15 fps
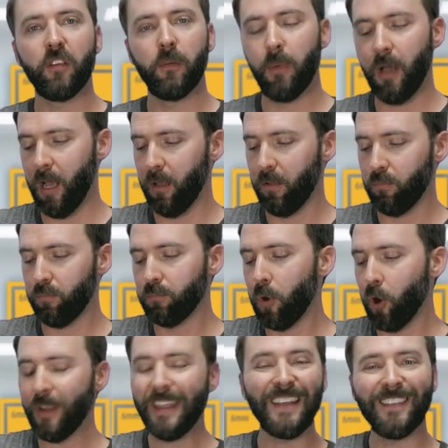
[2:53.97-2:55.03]
some uh,
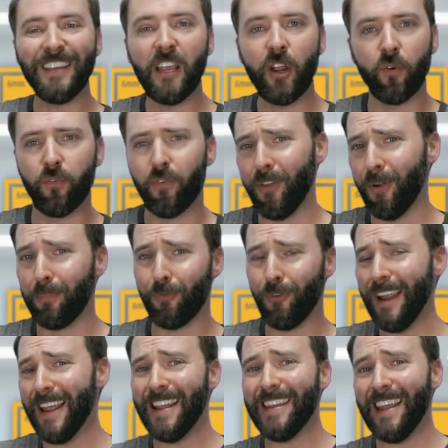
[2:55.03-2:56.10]
markings here for their
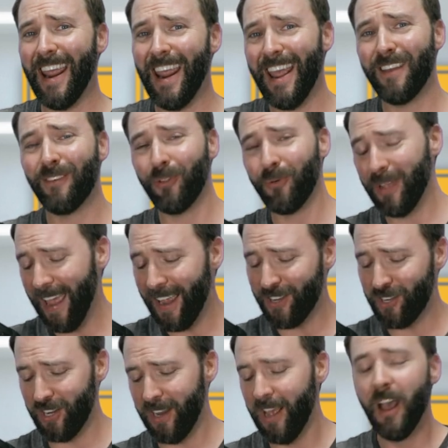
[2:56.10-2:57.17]
brand and and
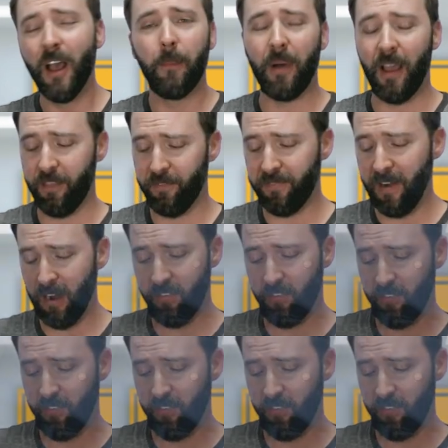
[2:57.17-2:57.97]
location by the fire